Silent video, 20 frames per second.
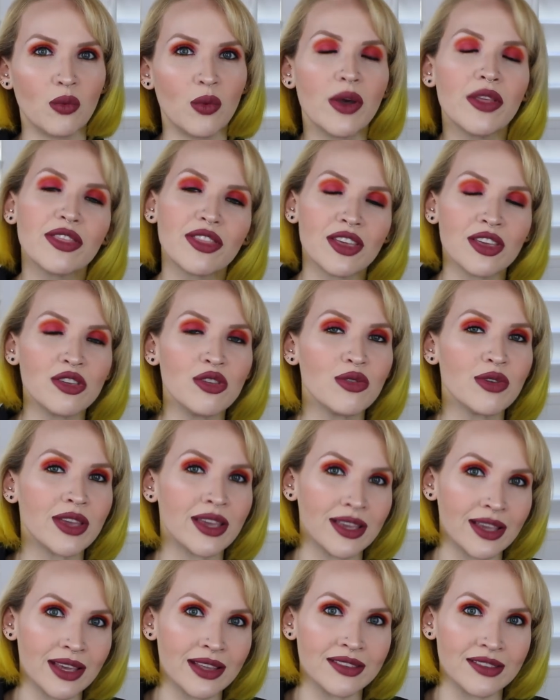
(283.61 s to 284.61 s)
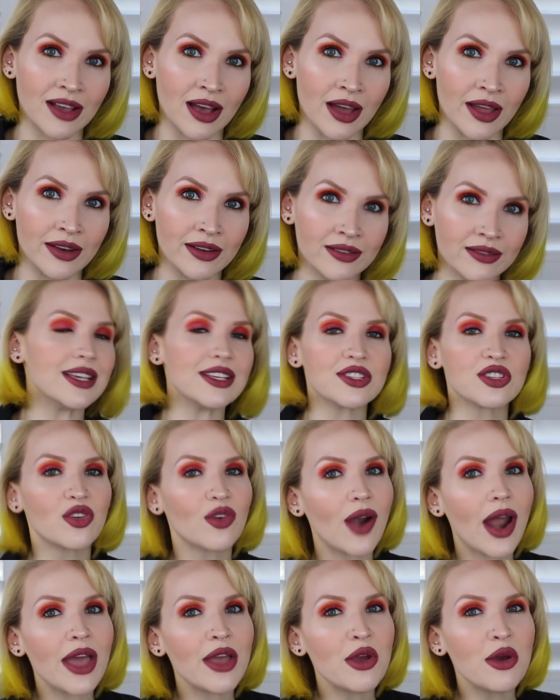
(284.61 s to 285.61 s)
One thing you can get done is
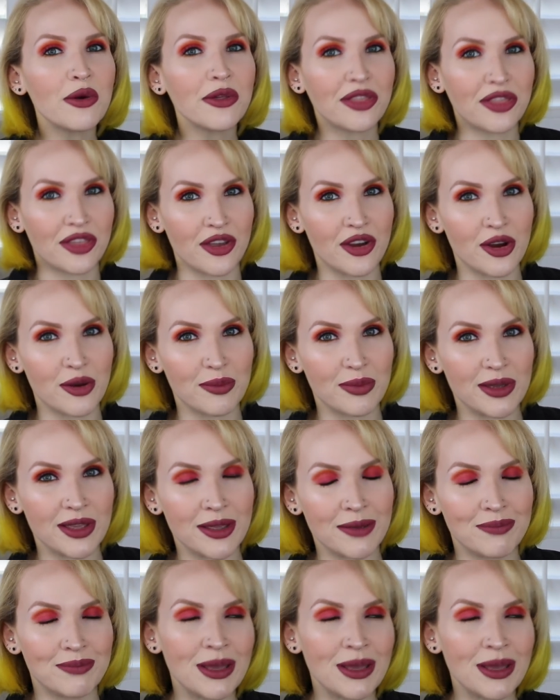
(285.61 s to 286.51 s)
cryotherapy.